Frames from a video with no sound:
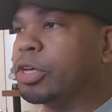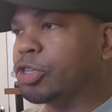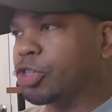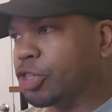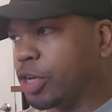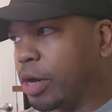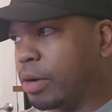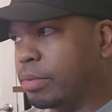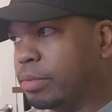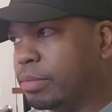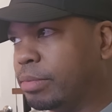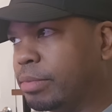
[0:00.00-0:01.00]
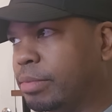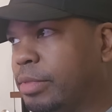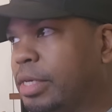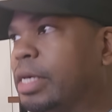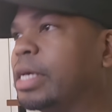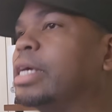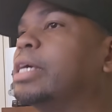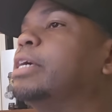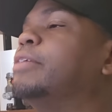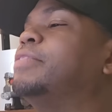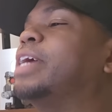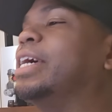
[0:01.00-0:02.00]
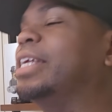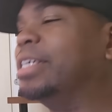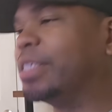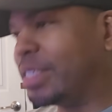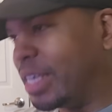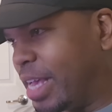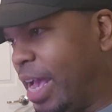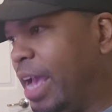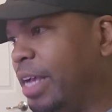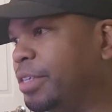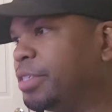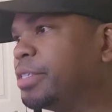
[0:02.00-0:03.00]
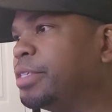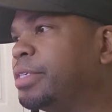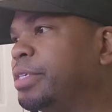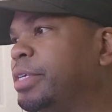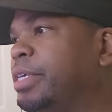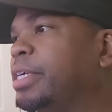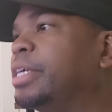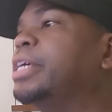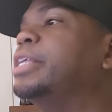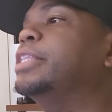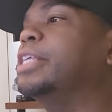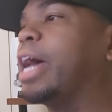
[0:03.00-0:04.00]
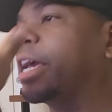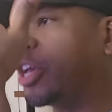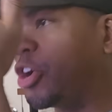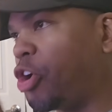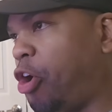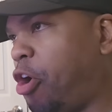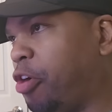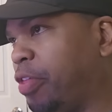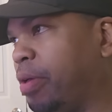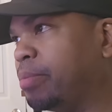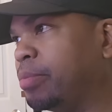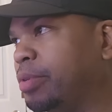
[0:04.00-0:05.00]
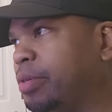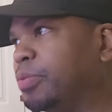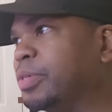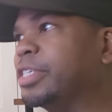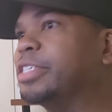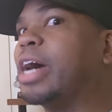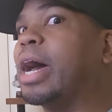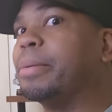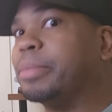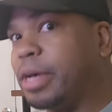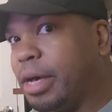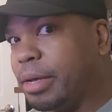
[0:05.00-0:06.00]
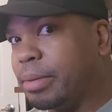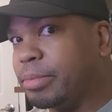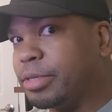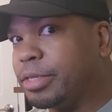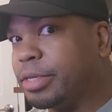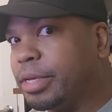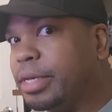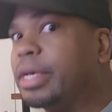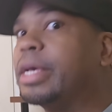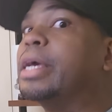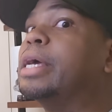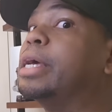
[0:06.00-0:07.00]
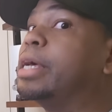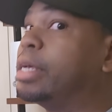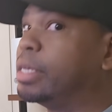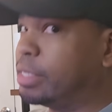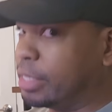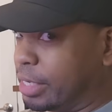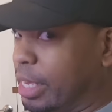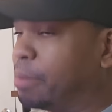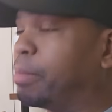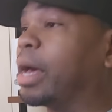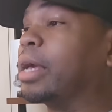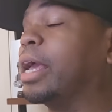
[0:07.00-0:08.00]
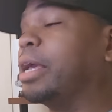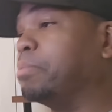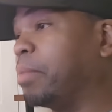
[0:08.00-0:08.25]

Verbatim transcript: So, if that is the case, then I can call them when the time comes to get my game